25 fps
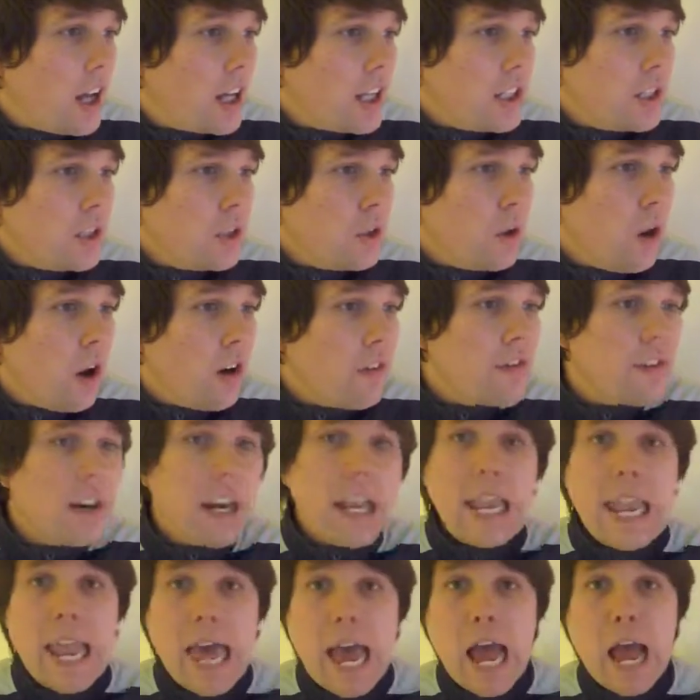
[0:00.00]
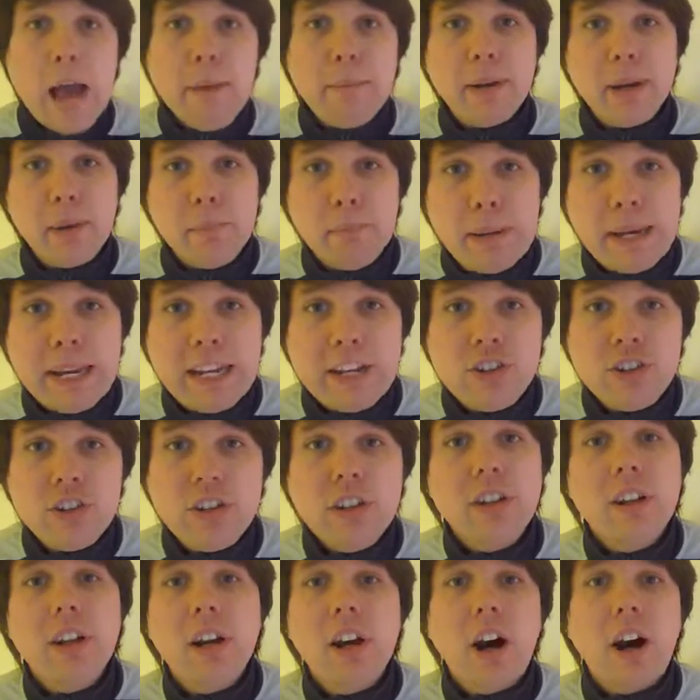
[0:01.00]
You offer a lamb and a
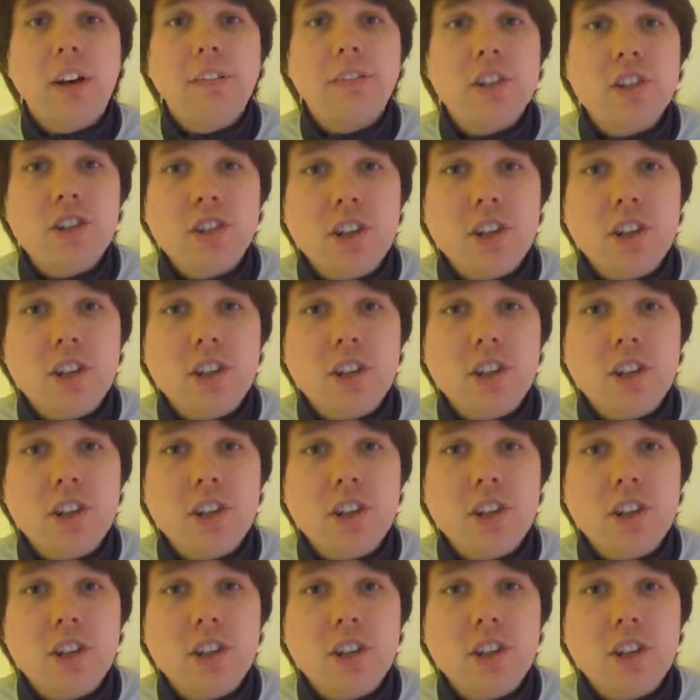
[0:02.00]
pigeon after